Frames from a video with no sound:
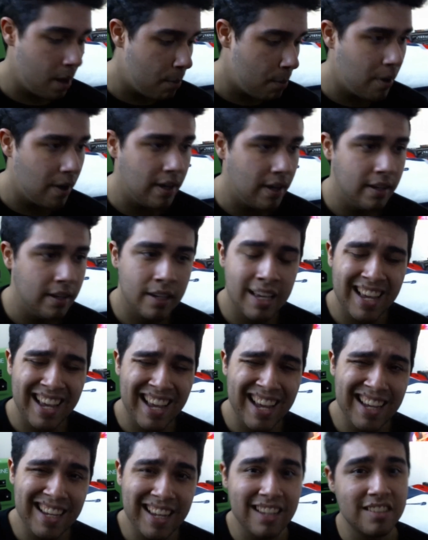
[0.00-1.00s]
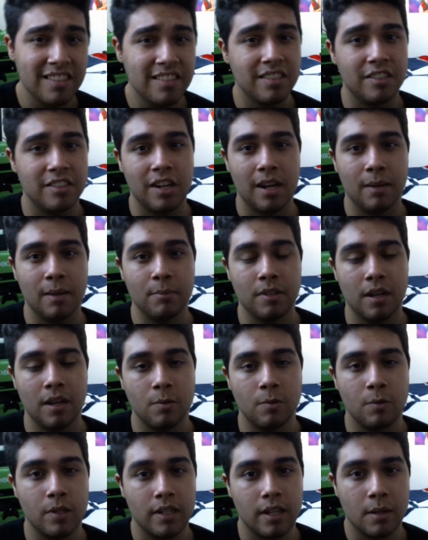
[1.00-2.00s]
but it gets the job
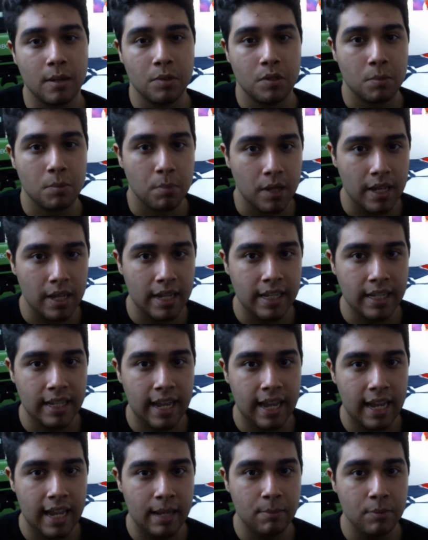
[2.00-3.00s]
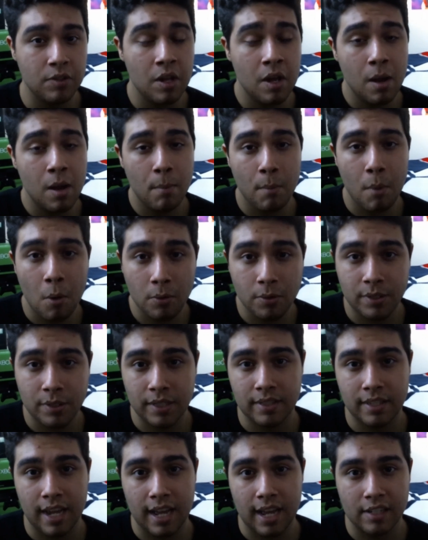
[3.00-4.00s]
done when it comes to playing games,
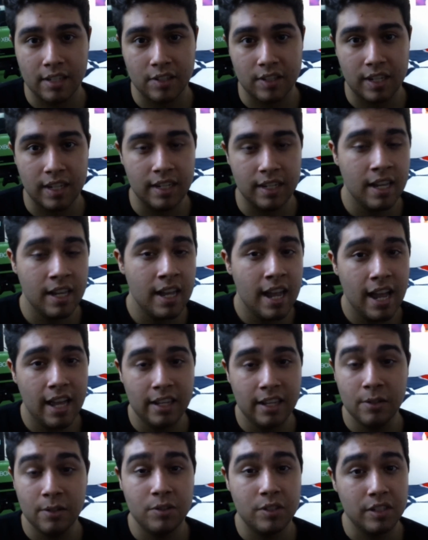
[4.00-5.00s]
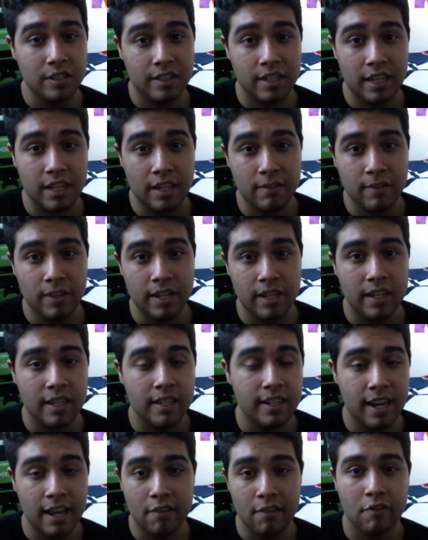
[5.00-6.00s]
multitasking, using TV,
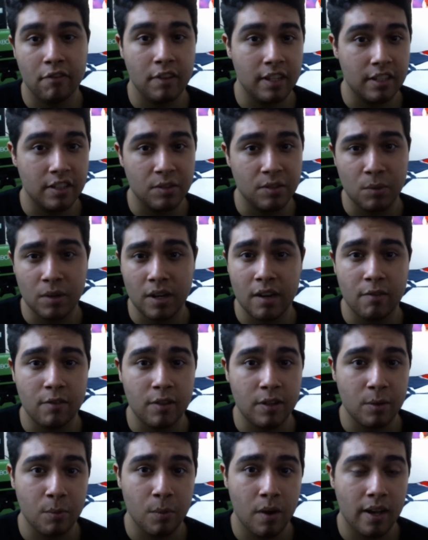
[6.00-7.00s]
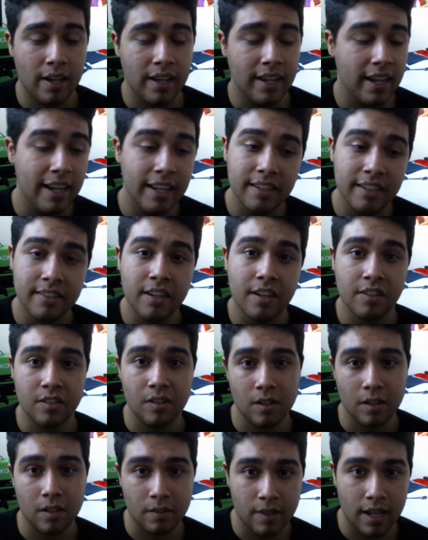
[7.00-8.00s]
Netflix, whatever you want. It does
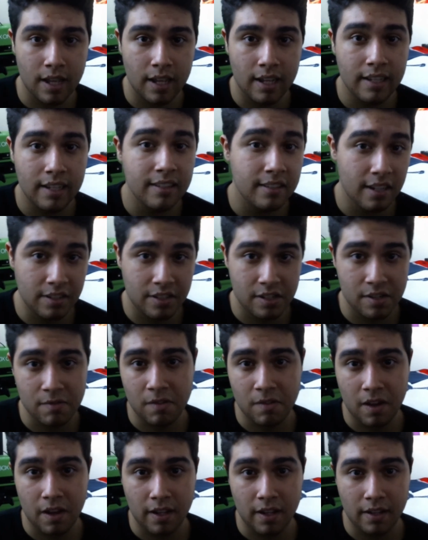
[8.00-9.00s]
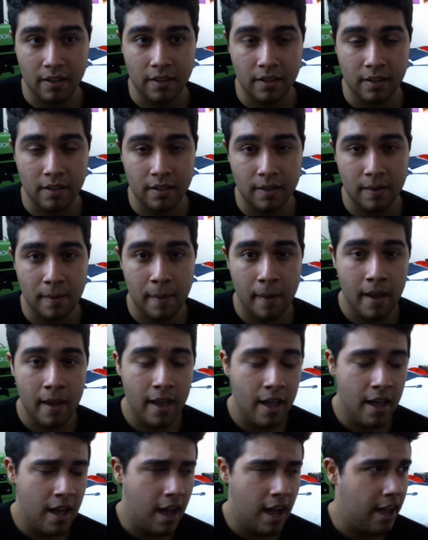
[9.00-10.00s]
all of that. It does it fine.
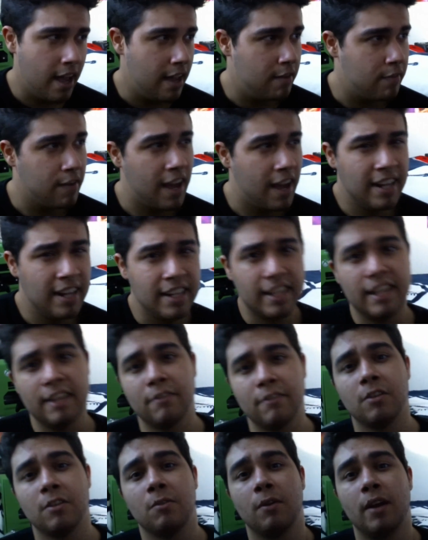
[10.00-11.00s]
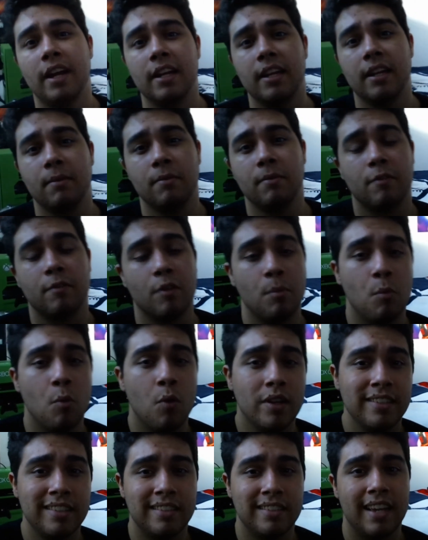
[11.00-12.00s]
If I had to give it a rating from
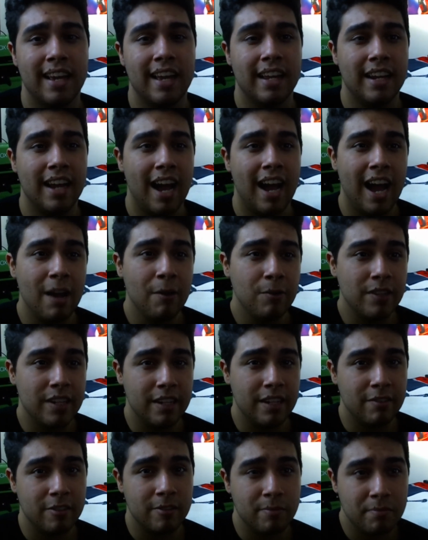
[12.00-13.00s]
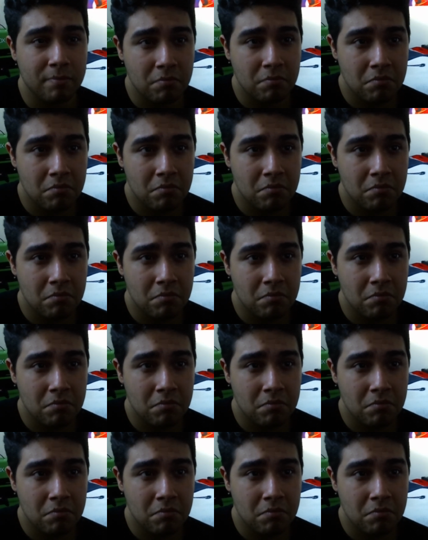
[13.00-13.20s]
1 to 10, I would give it